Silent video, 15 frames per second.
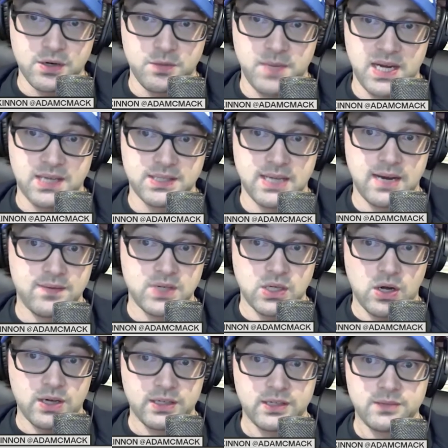me because I have a
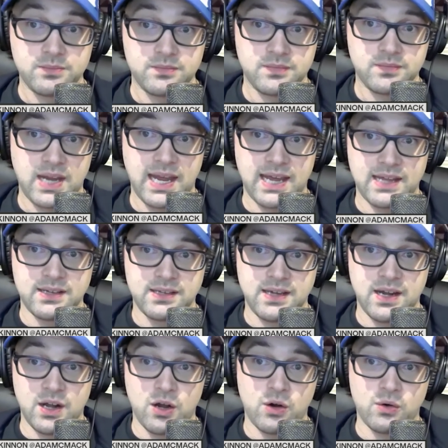daughter, and
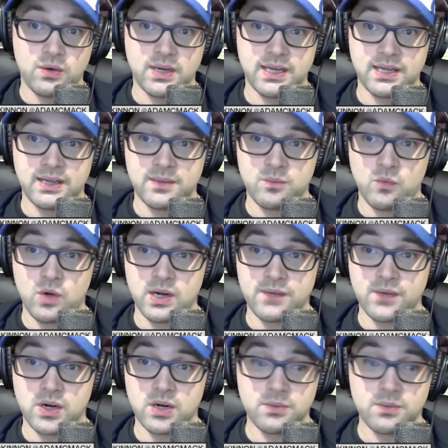you know um, one
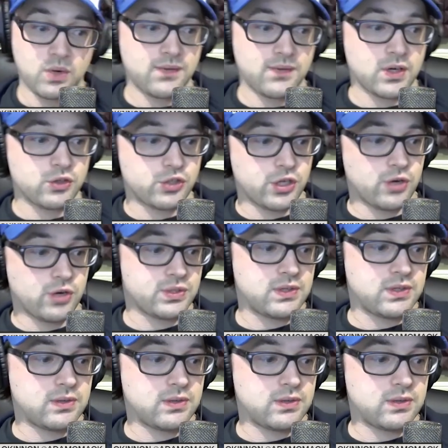of our one of our jokes